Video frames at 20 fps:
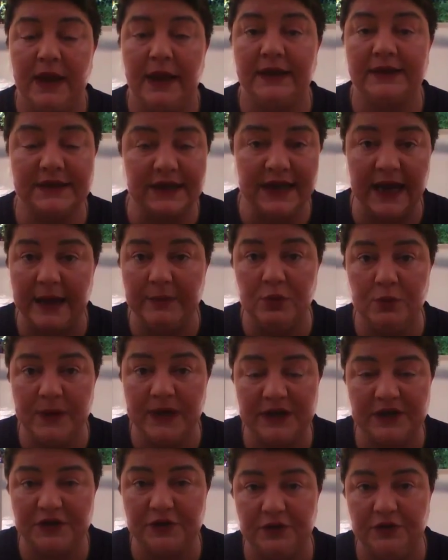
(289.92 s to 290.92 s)
It's enabled
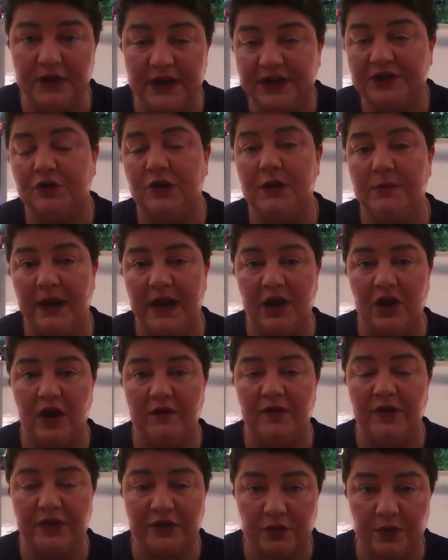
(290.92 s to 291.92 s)
me to literally make
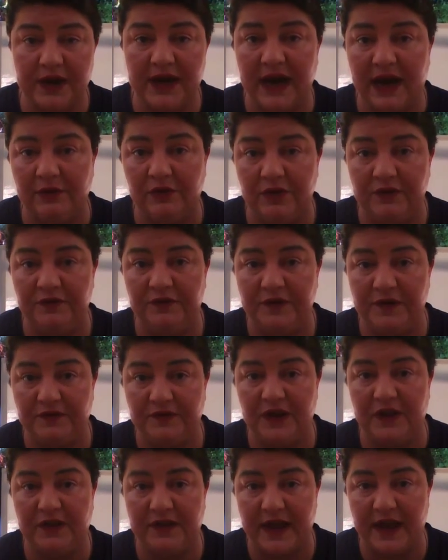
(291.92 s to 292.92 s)
over
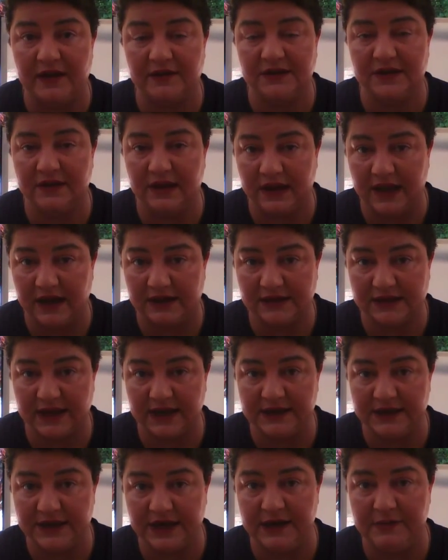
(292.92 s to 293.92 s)
350,000 the last
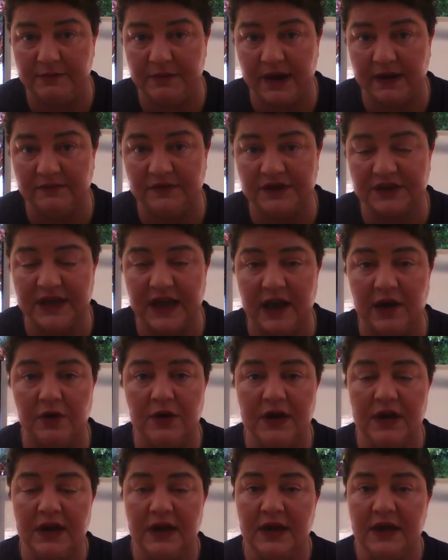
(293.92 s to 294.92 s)
18 months.
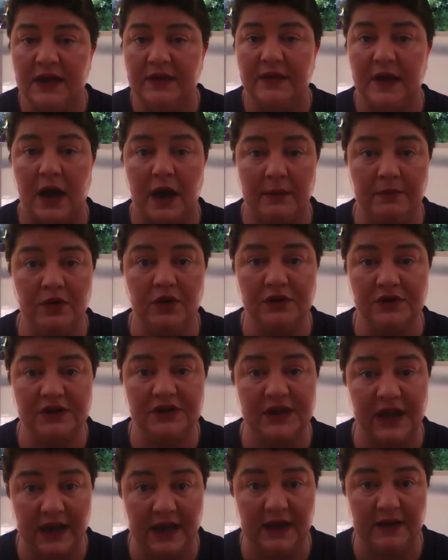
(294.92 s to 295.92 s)
Now, I'm not
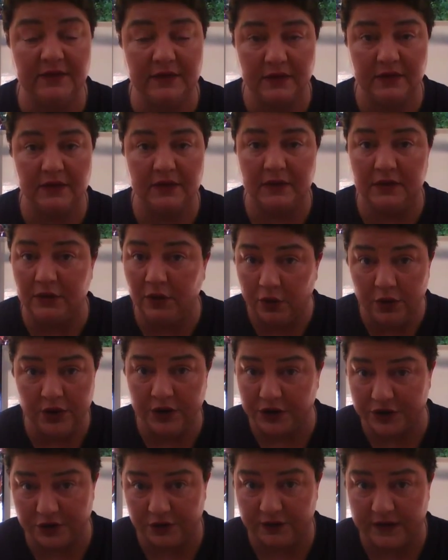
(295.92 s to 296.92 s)
saying you're
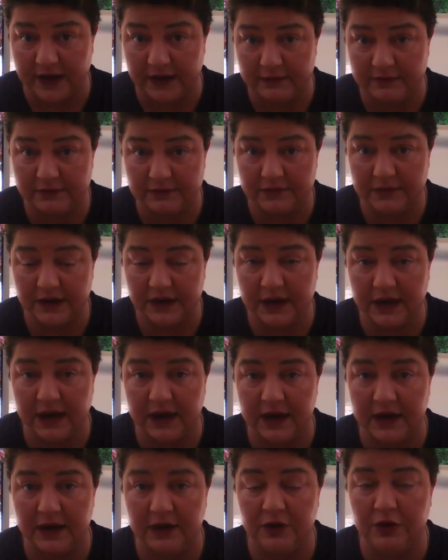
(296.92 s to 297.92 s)
going to do that.
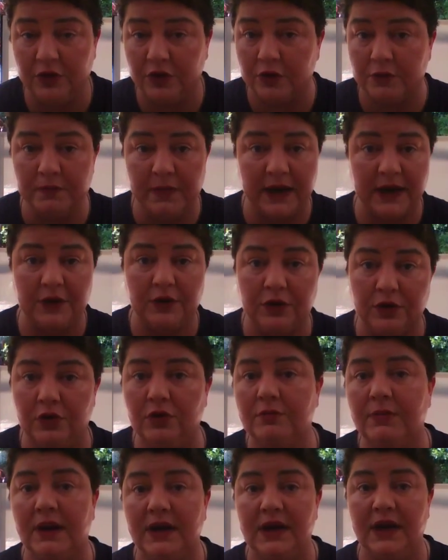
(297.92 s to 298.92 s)
Okay, you could make
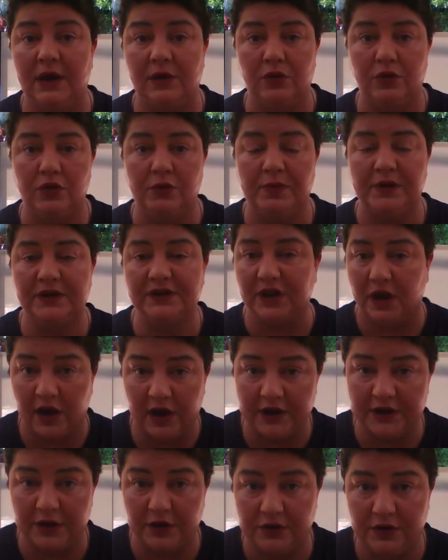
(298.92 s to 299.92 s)
no money at all because
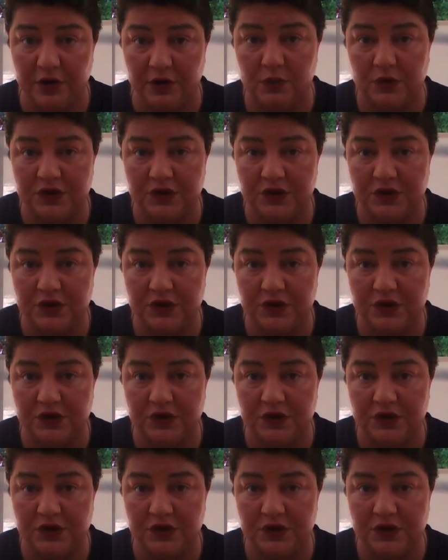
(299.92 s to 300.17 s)
I don't know